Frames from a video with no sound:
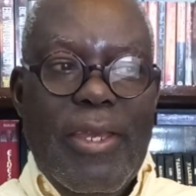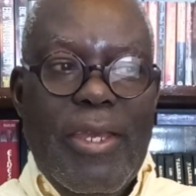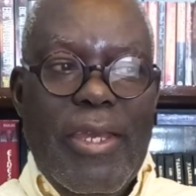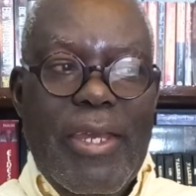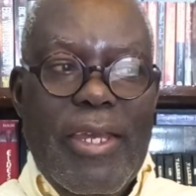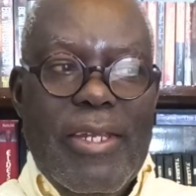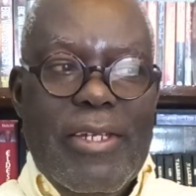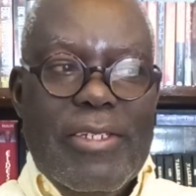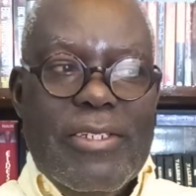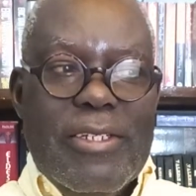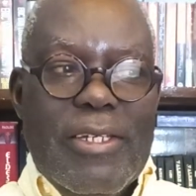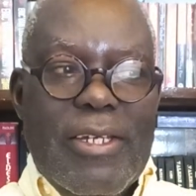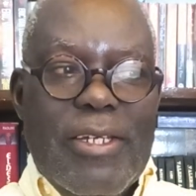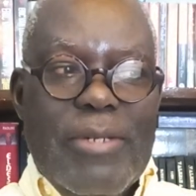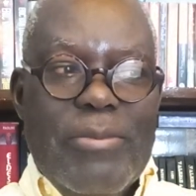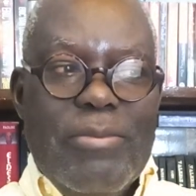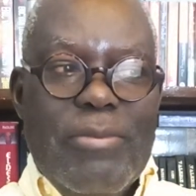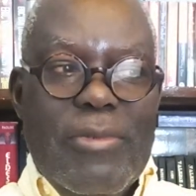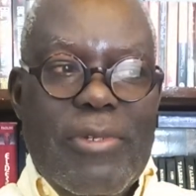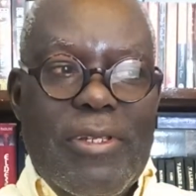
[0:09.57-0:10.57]
And
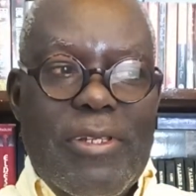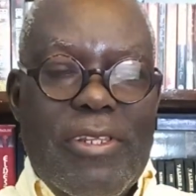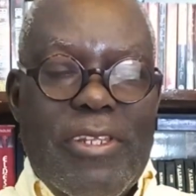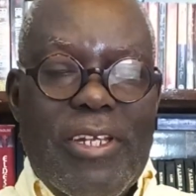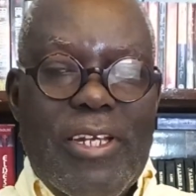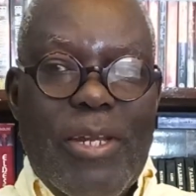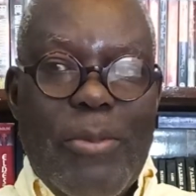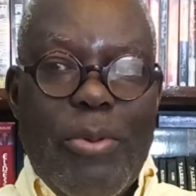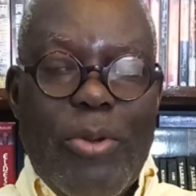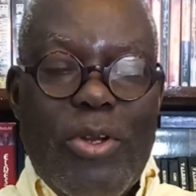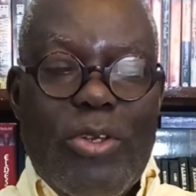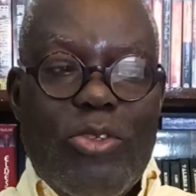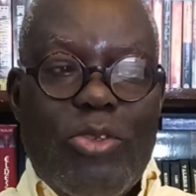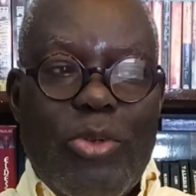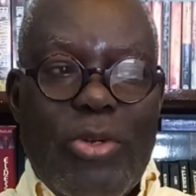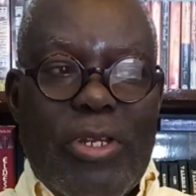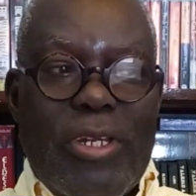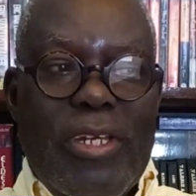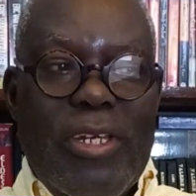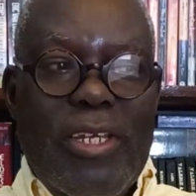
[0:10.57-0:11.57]
The
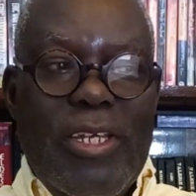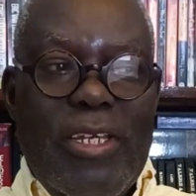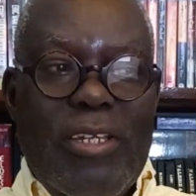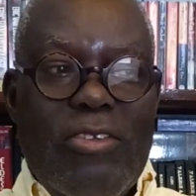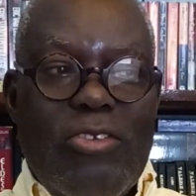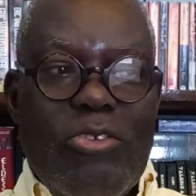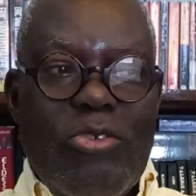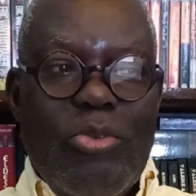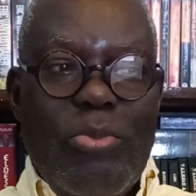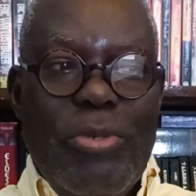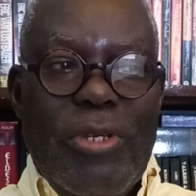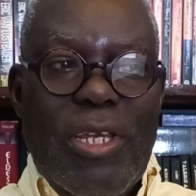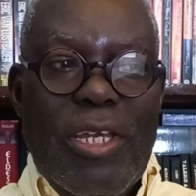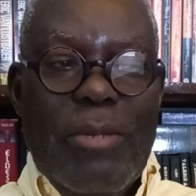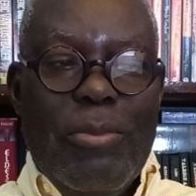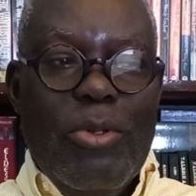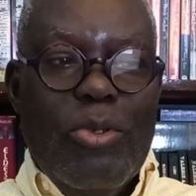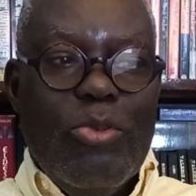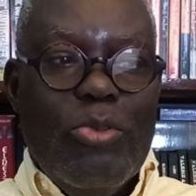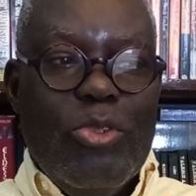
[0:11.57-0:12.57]
laboratory needs to be
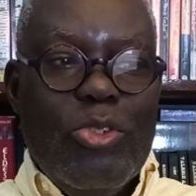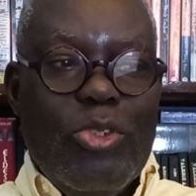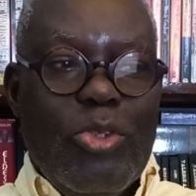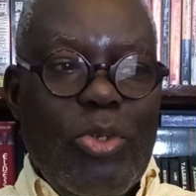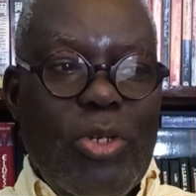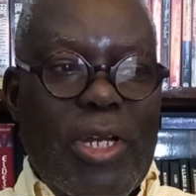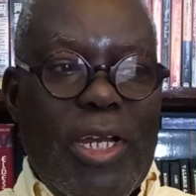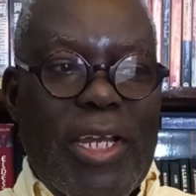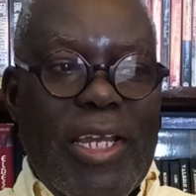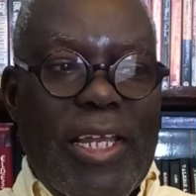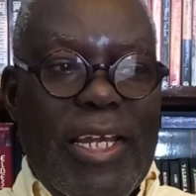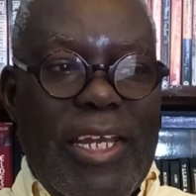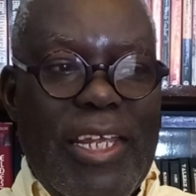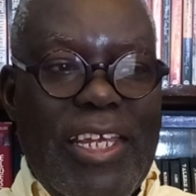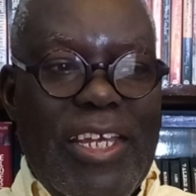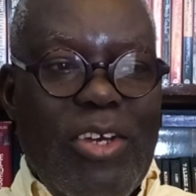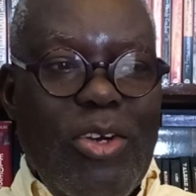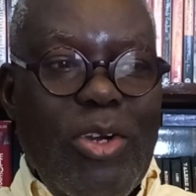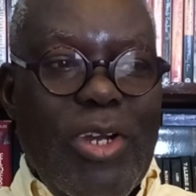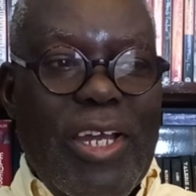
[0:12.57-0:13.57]
able to show a
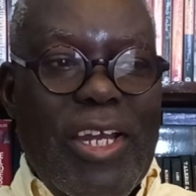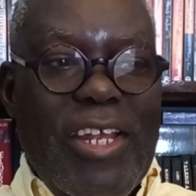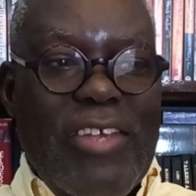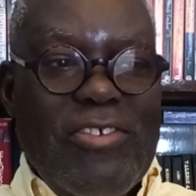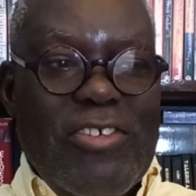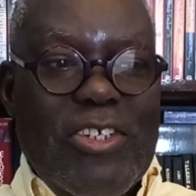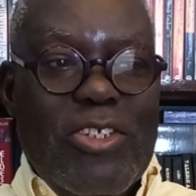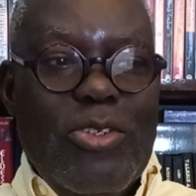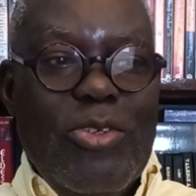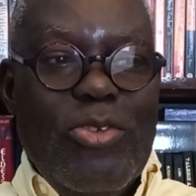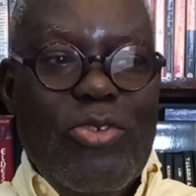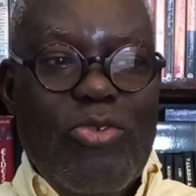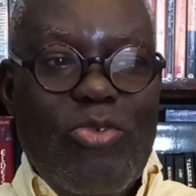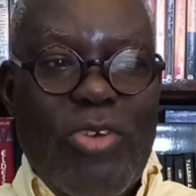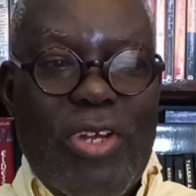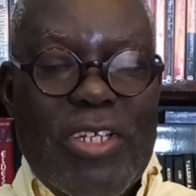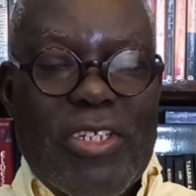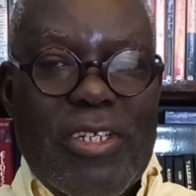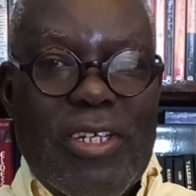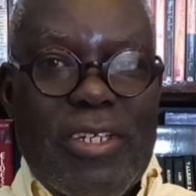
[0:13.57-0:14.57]
clear organizational
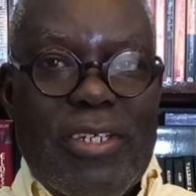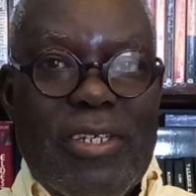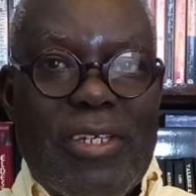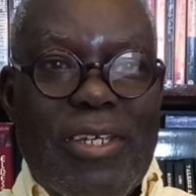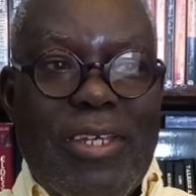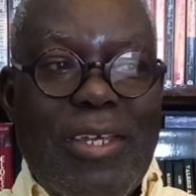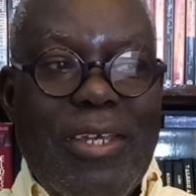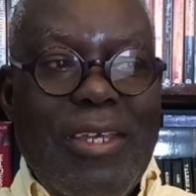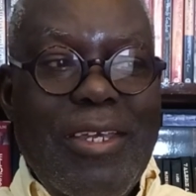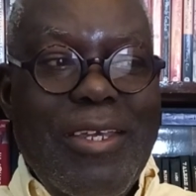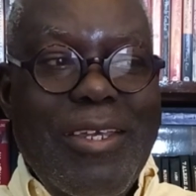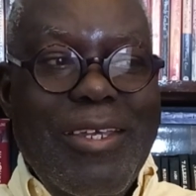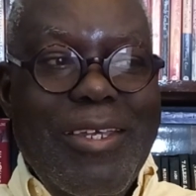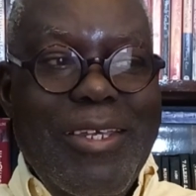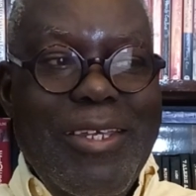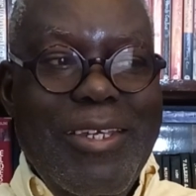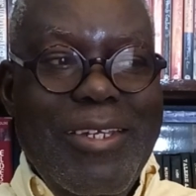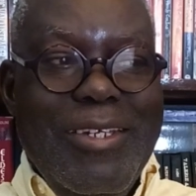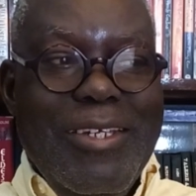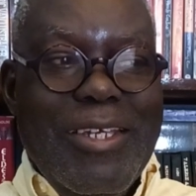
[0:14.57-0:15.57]
structure,
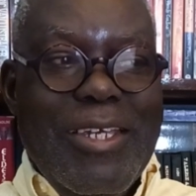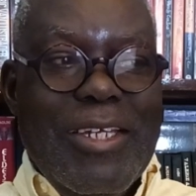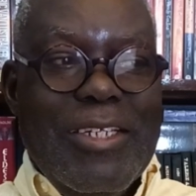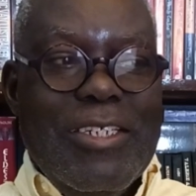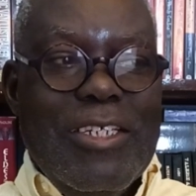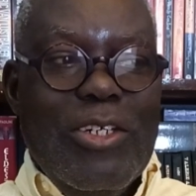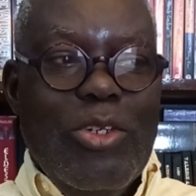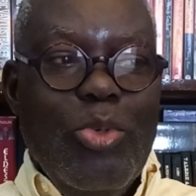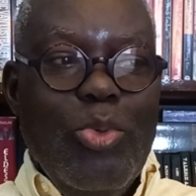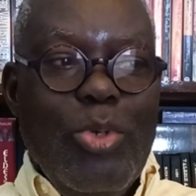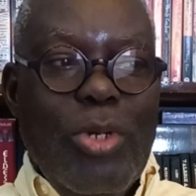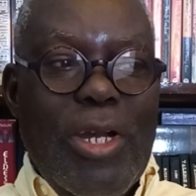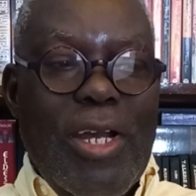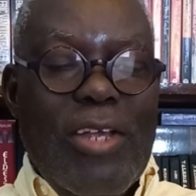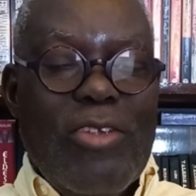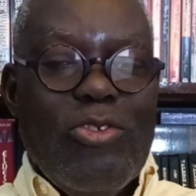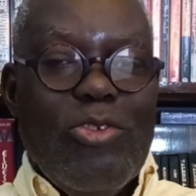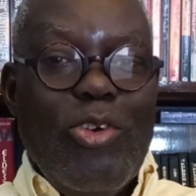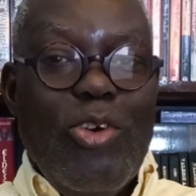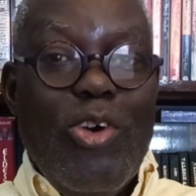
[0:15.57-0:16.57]
indicating who
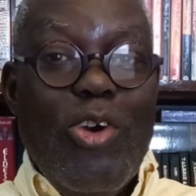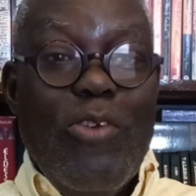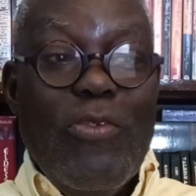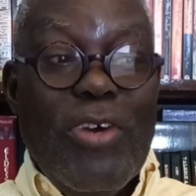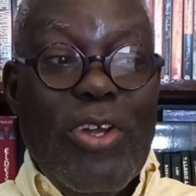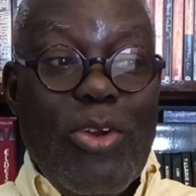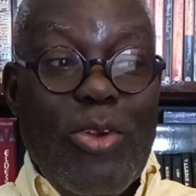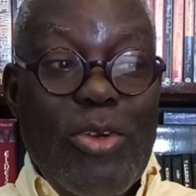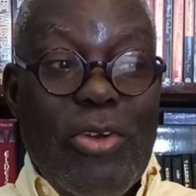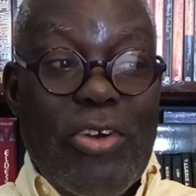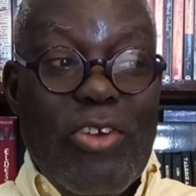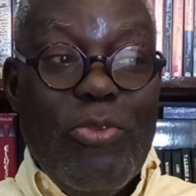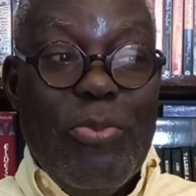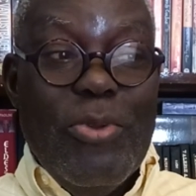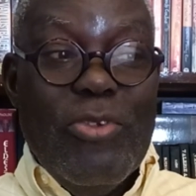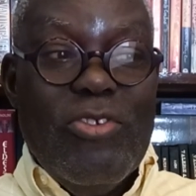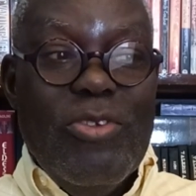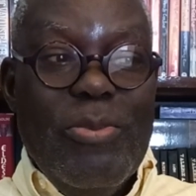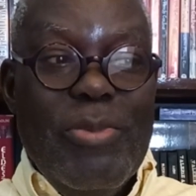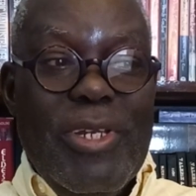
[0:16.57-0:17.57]
has overall
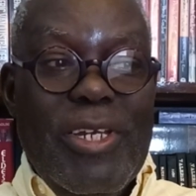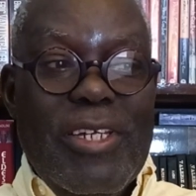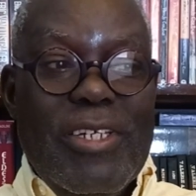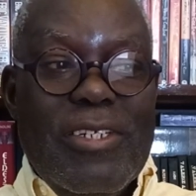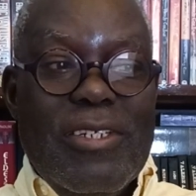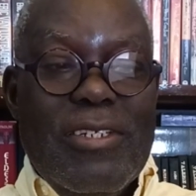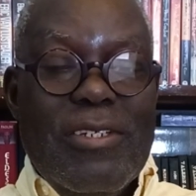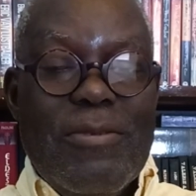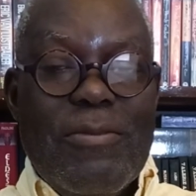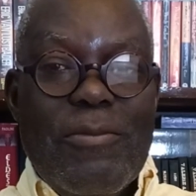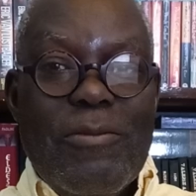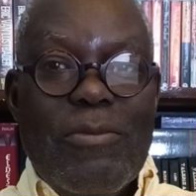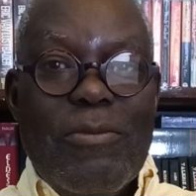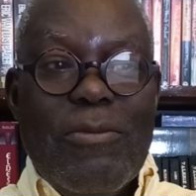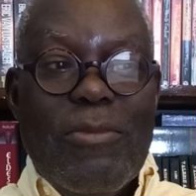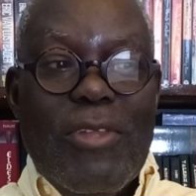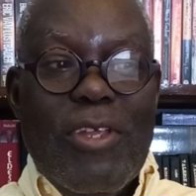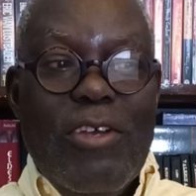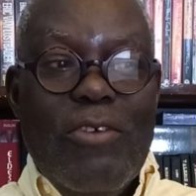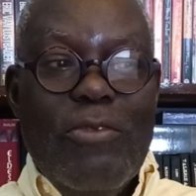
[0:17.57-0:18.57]
responsibility
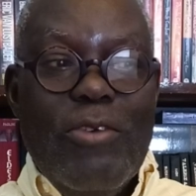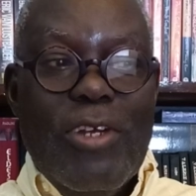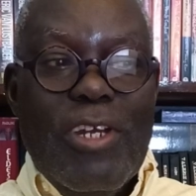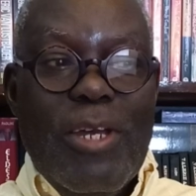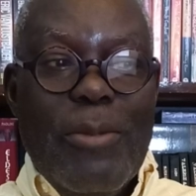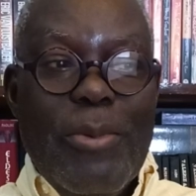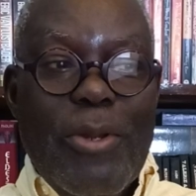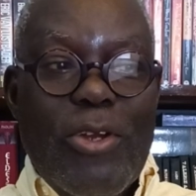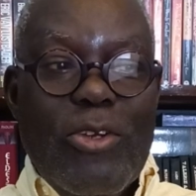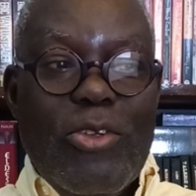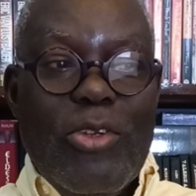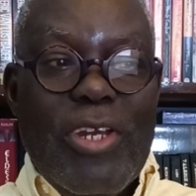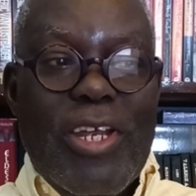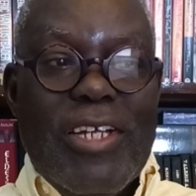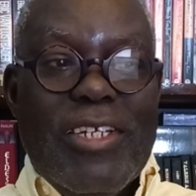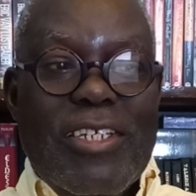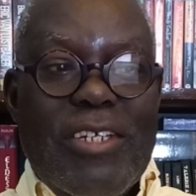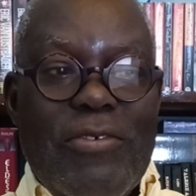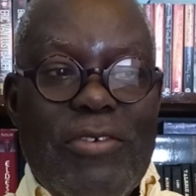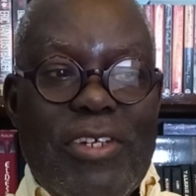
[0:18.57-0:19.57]
for laboratory
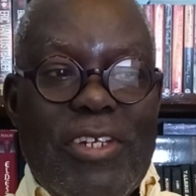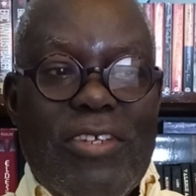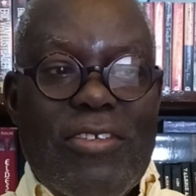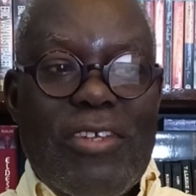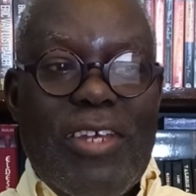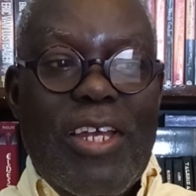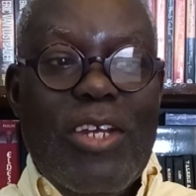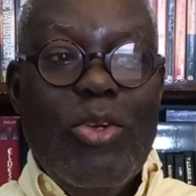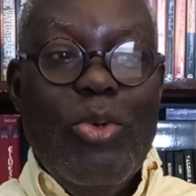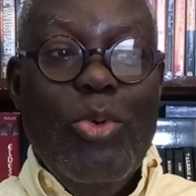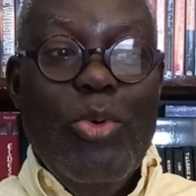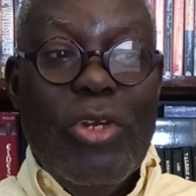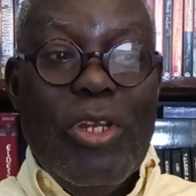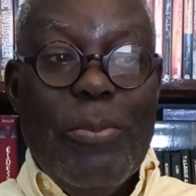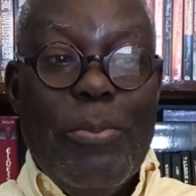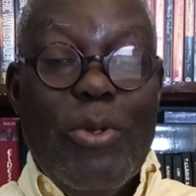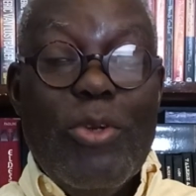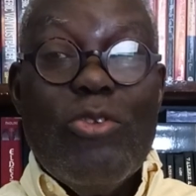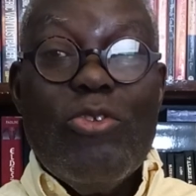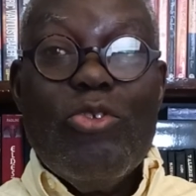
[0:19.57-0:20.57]
activities and who
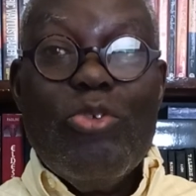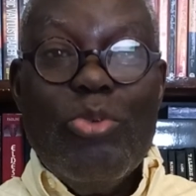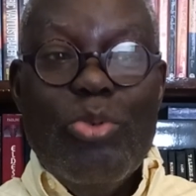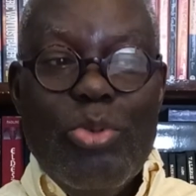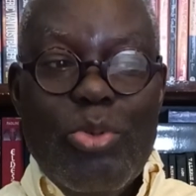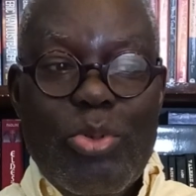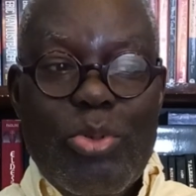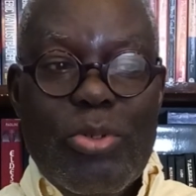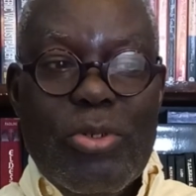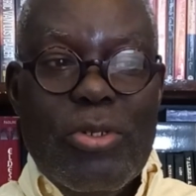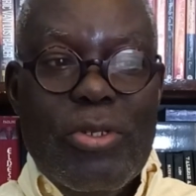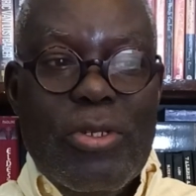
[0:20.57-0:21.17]
reports to who.